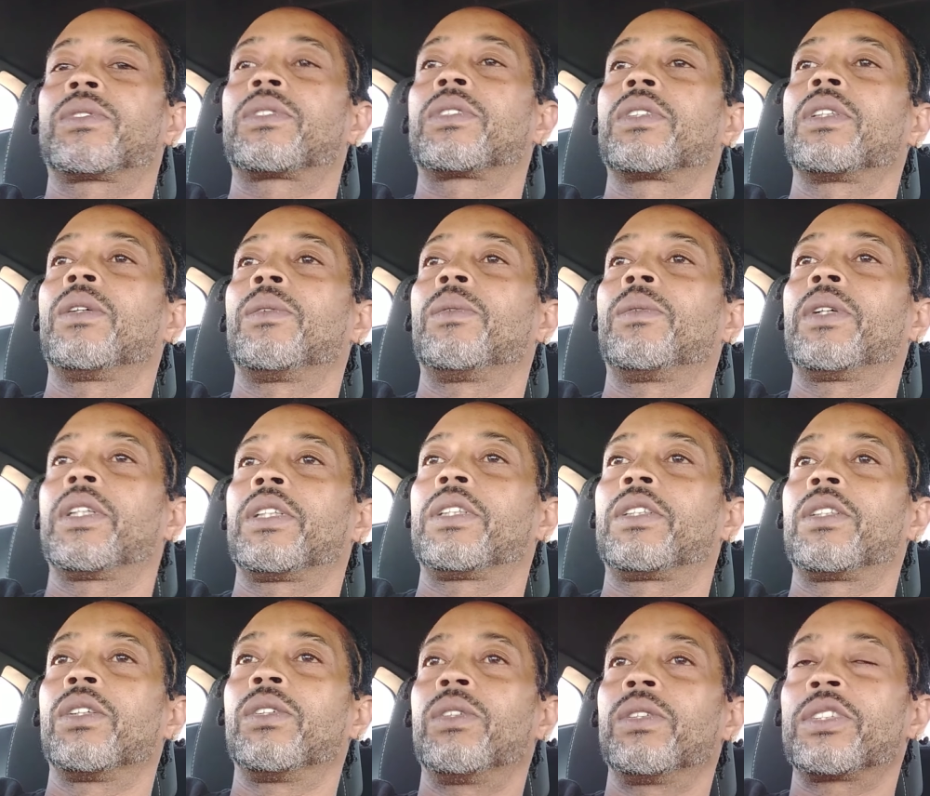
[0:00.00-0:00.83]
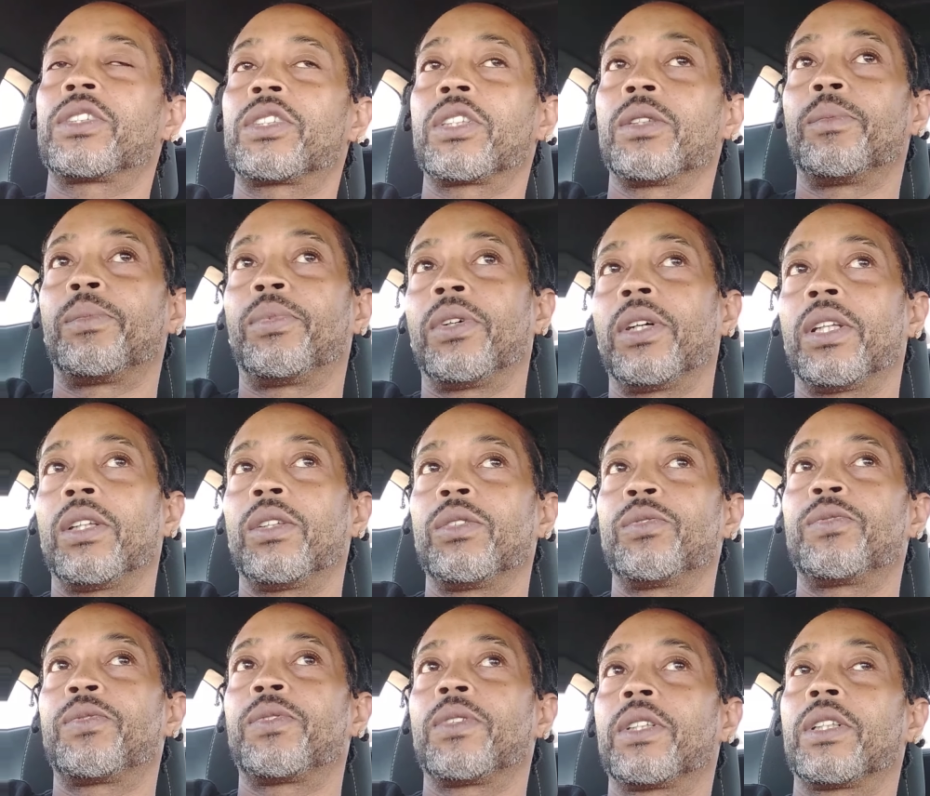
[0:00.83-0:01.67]
episode. What it do? It's your boy
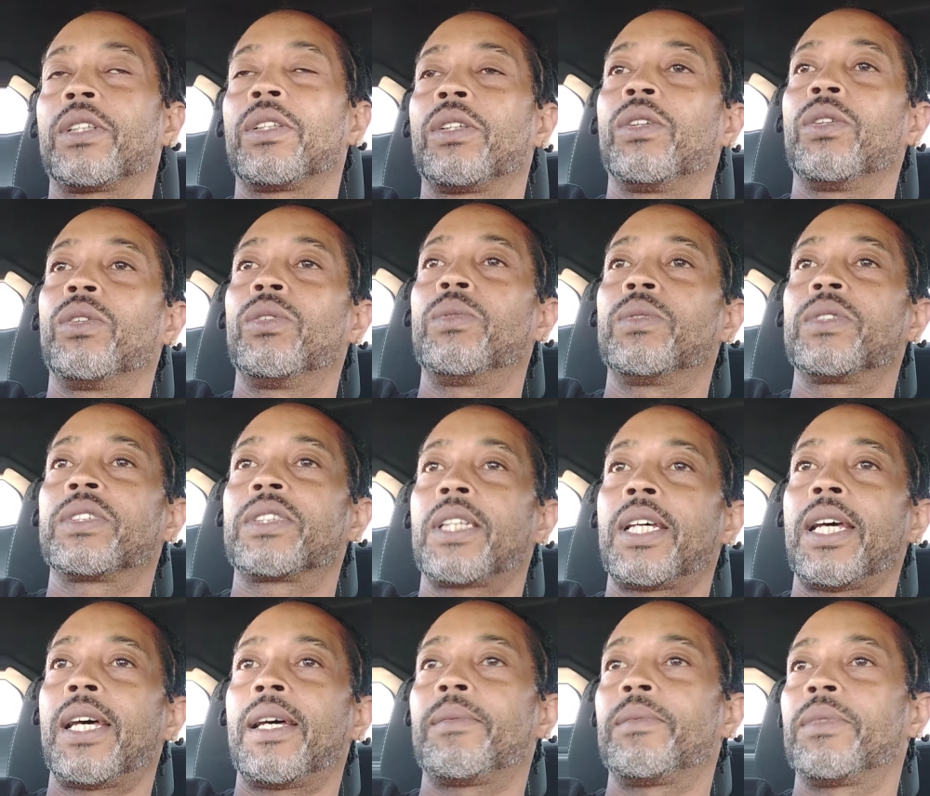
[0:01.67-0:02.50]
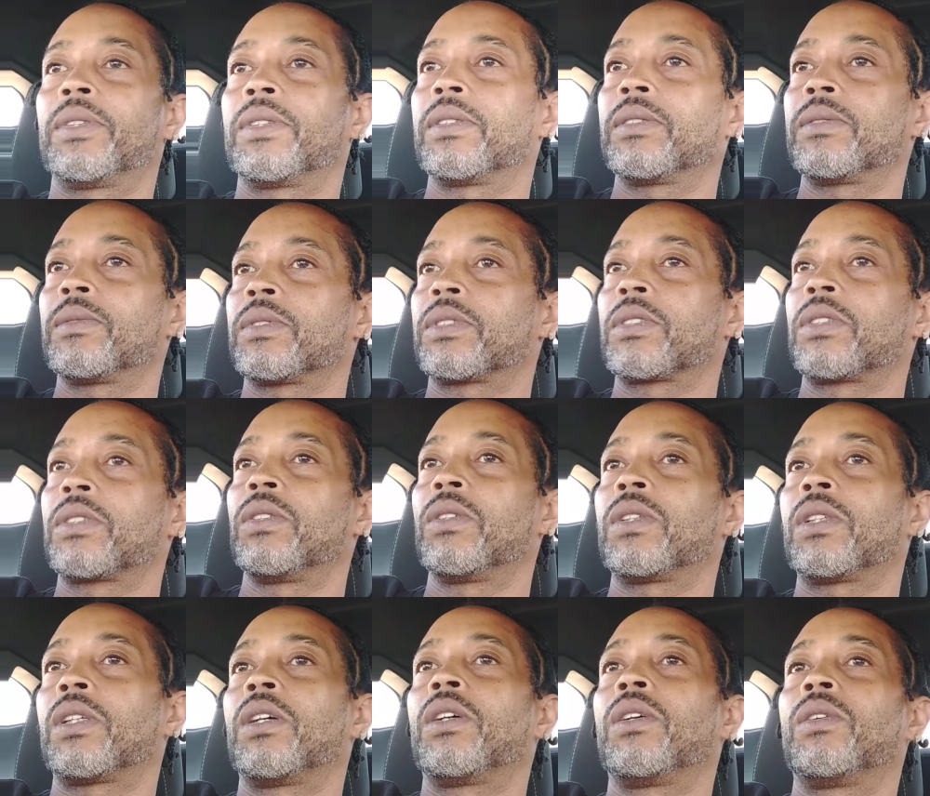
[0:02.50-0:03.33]
Lou from the Lou. What's happening? What's
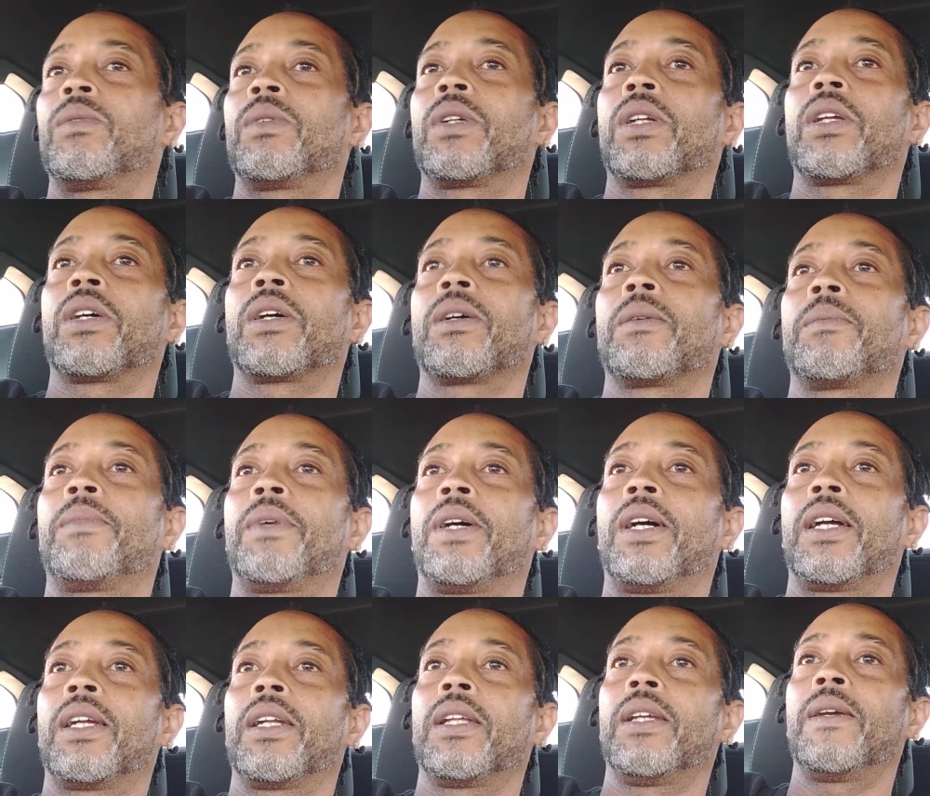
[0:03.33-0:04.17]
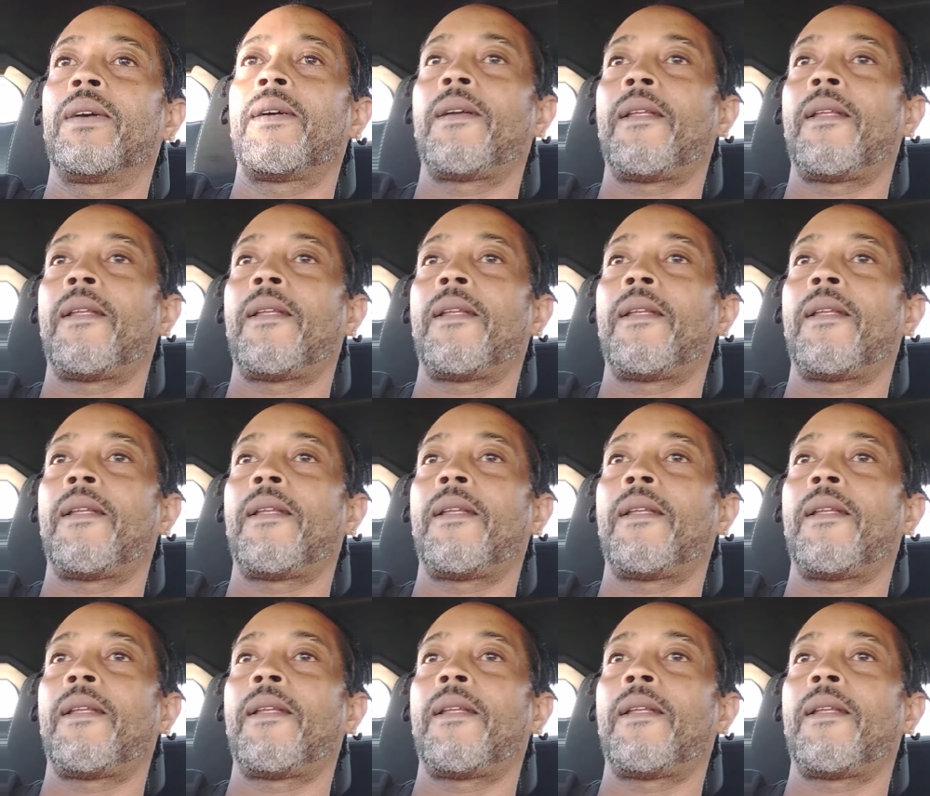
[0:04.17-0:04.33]
going on with everybody?